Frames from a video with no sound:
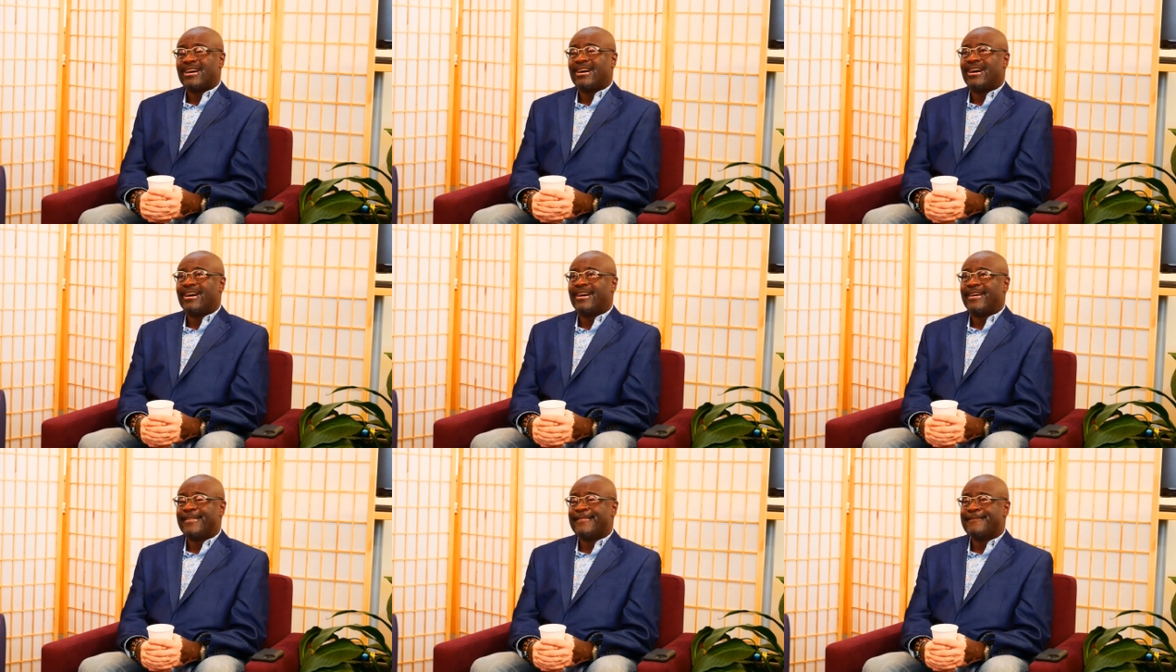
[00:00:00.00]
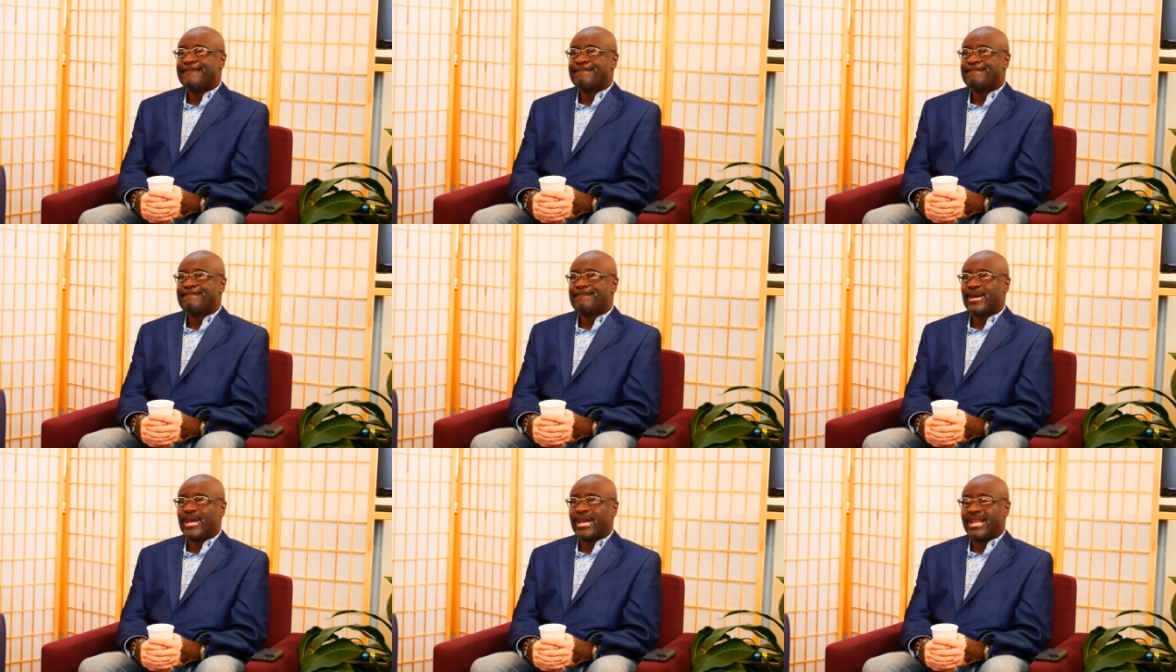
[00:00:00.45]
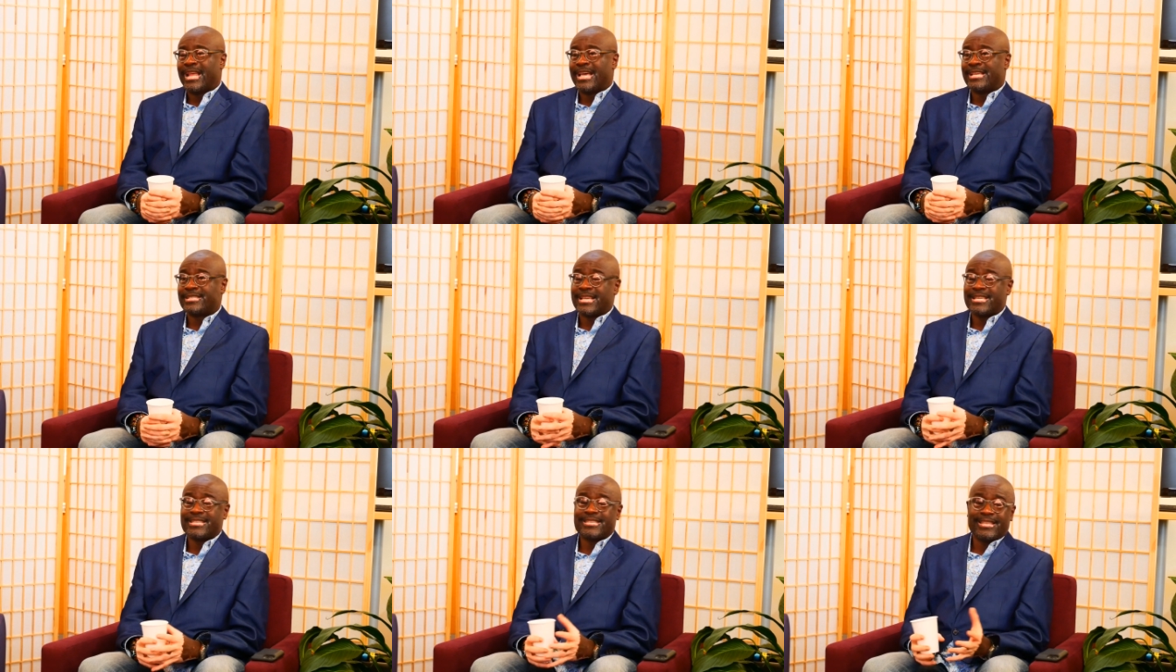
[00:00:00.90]
um, and
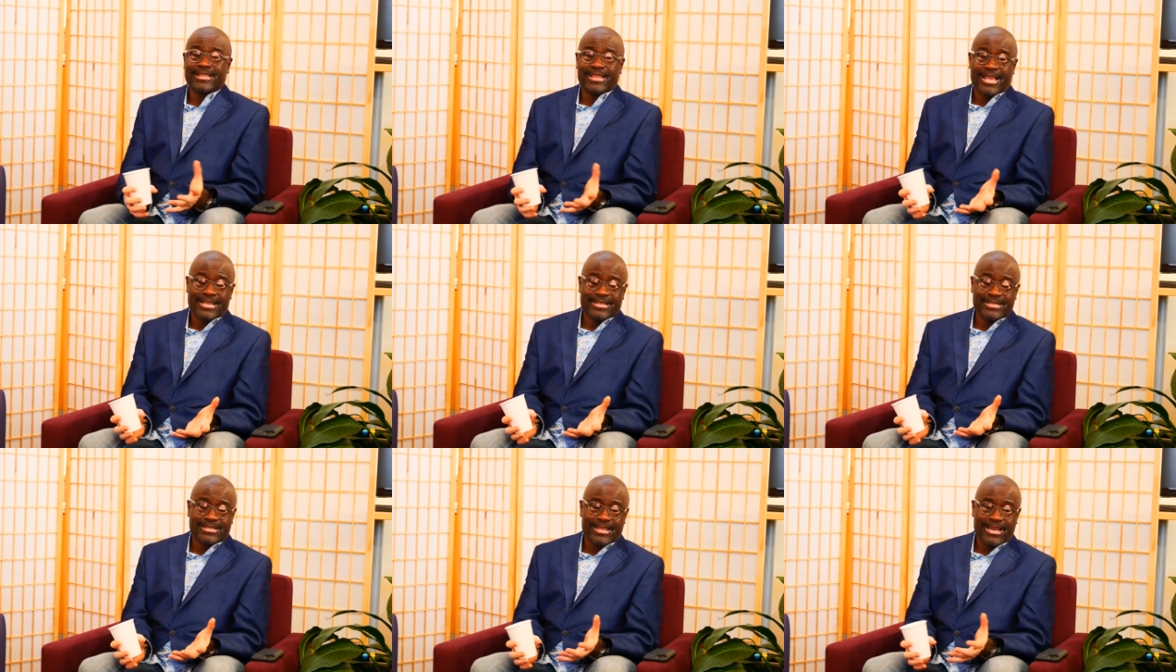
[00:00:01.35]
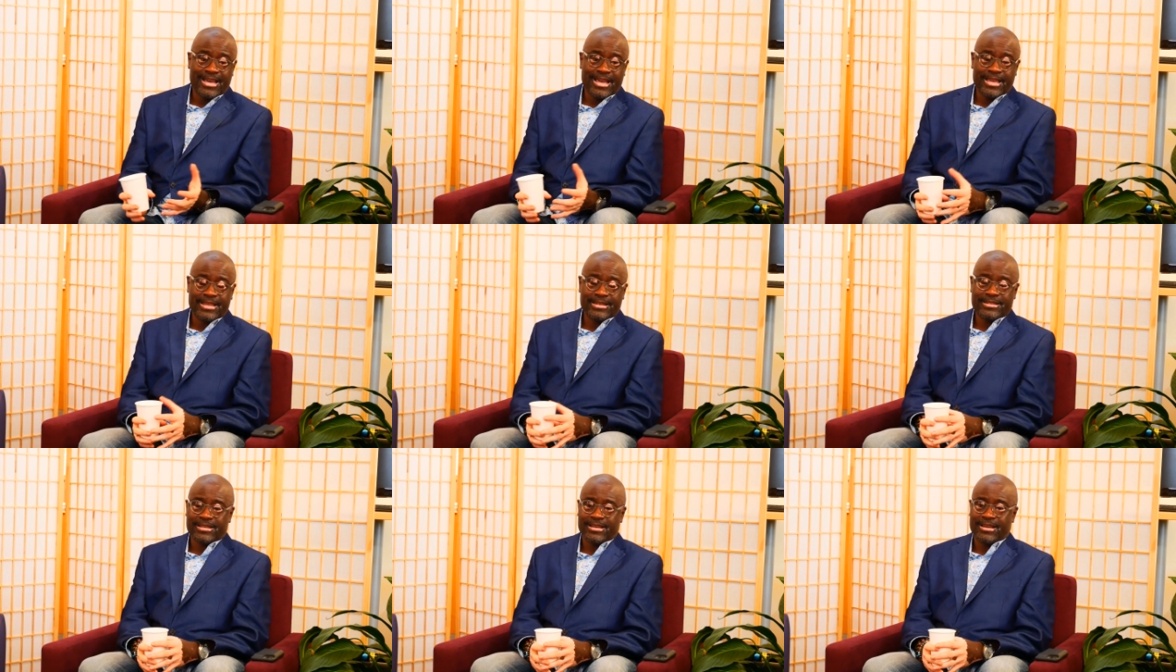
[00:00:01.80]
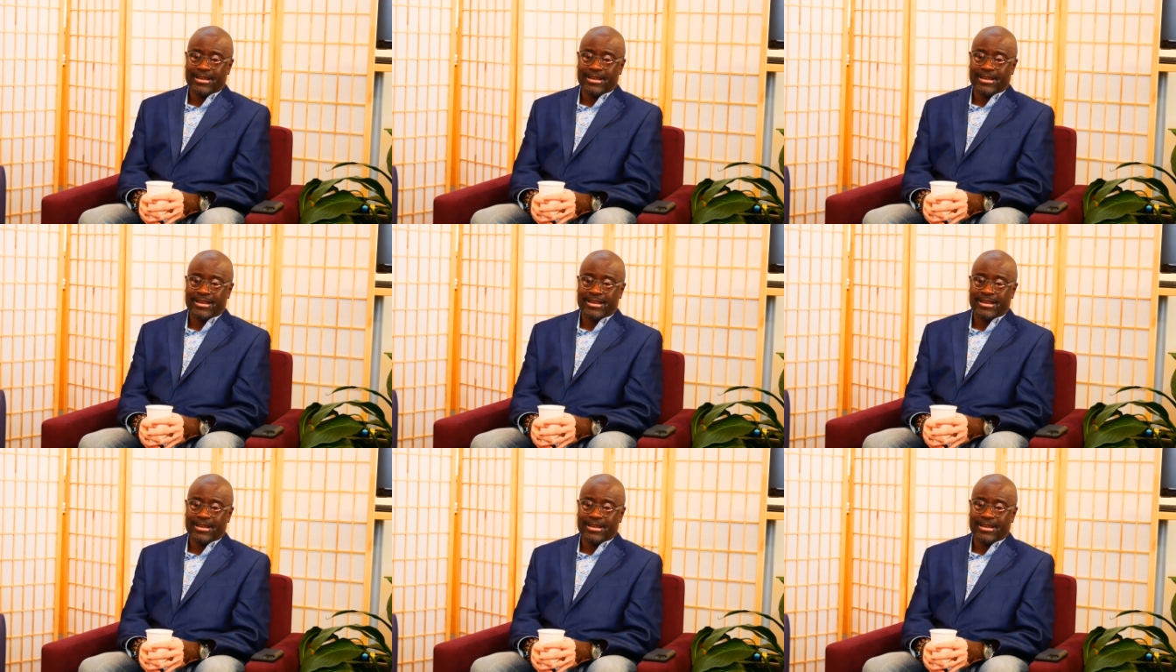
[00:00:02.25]
as I said last night,